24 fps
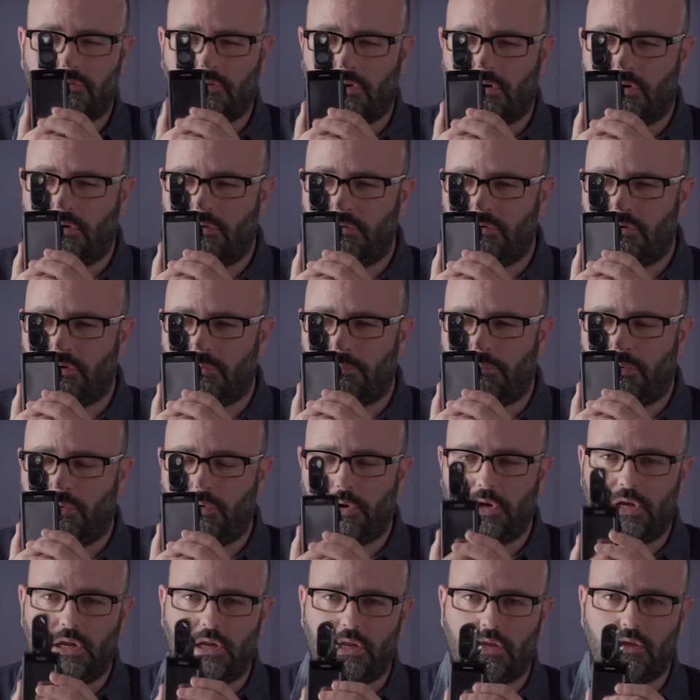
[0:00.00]
So you're
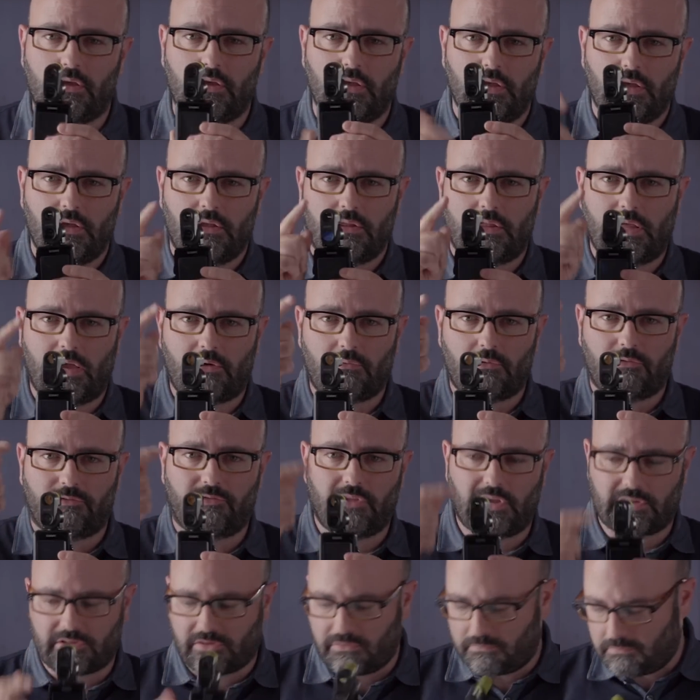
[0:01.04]
pointing that
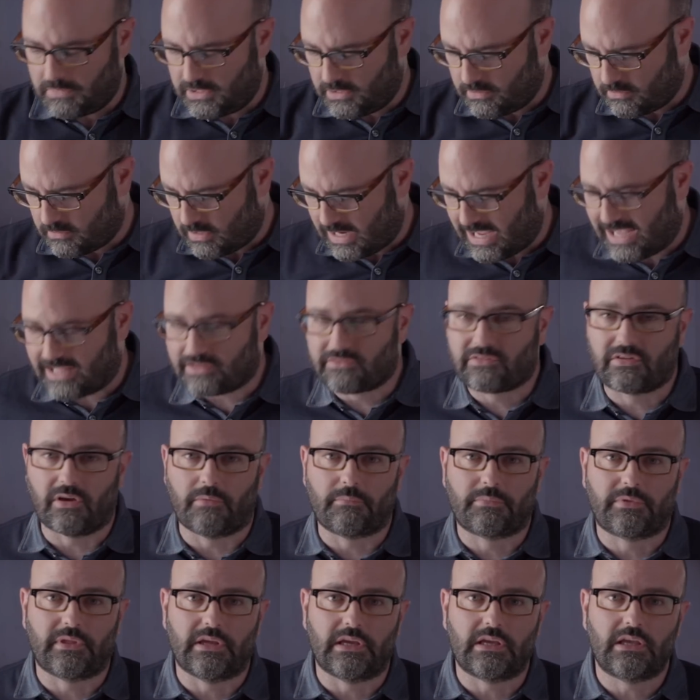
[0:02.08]
reflective meter at
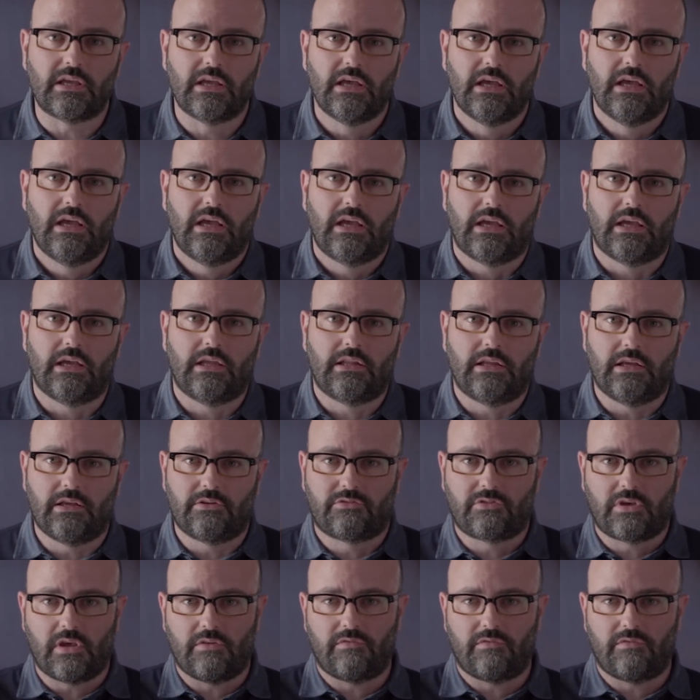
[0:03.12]
something. It is